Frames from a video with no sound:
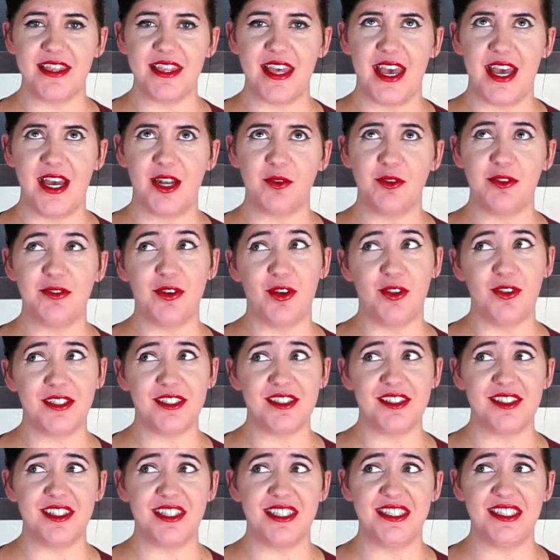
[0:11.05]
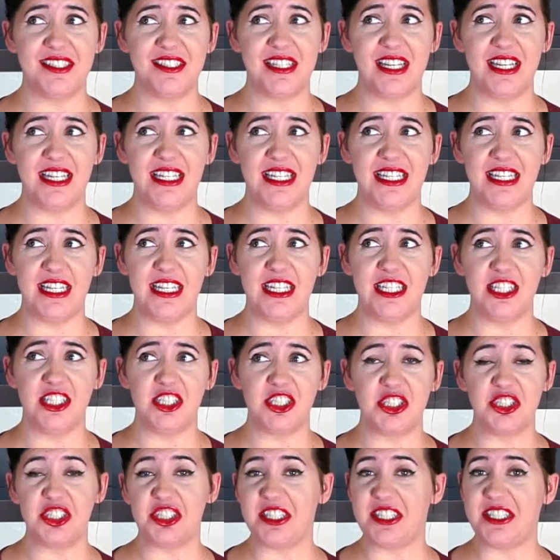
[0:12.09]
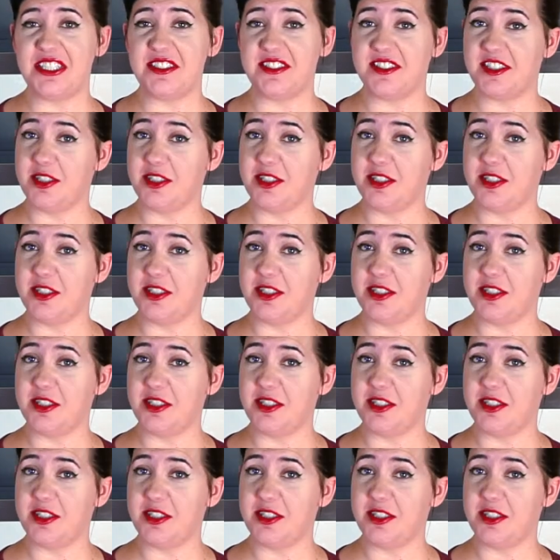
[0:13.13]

that we've only seen done in Cooking